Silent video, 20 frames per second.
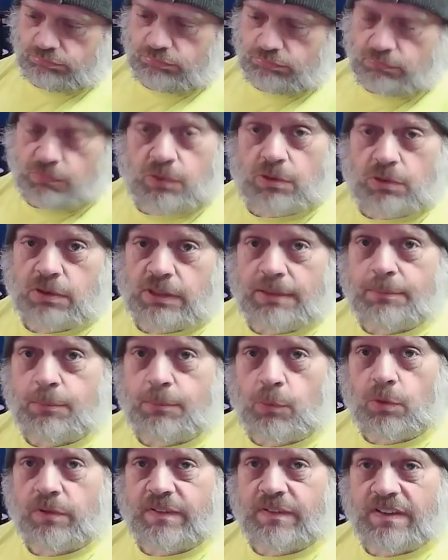we'll get
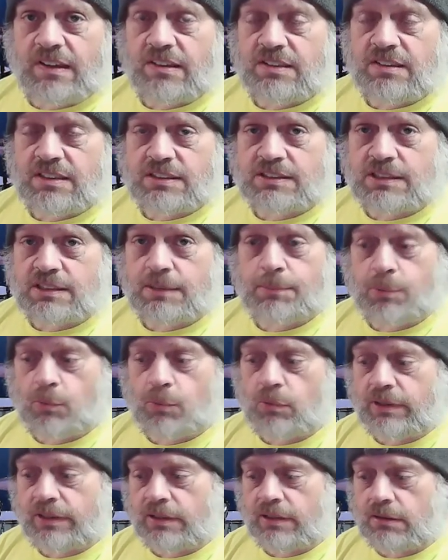more of these at some
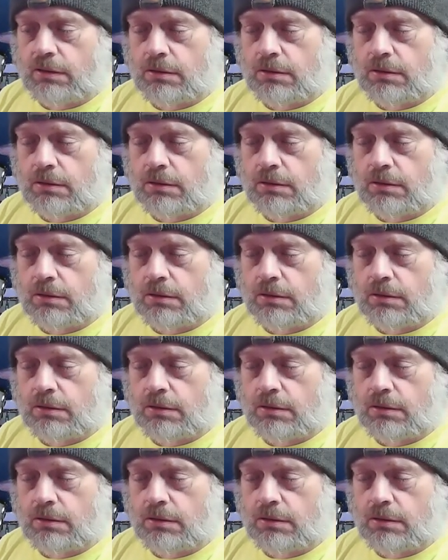point.